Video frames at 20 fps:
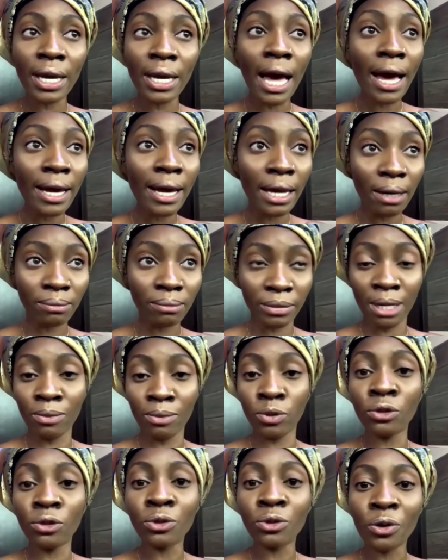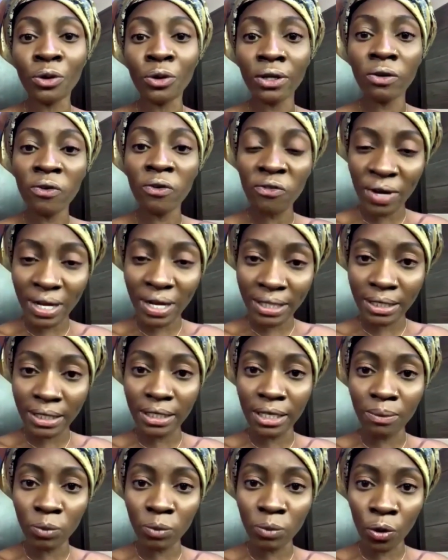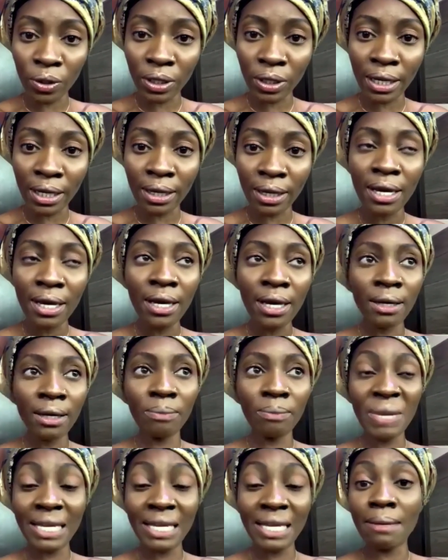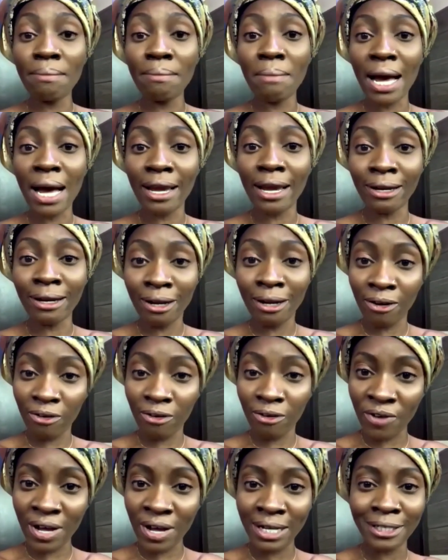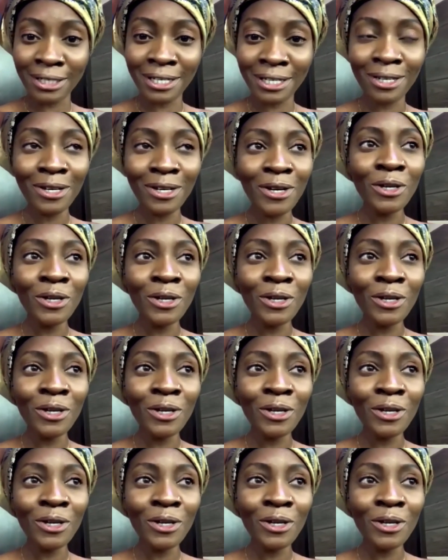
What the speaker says: I am Tamuno Tonye. You find the name Tonye, meaning mine in Fanti.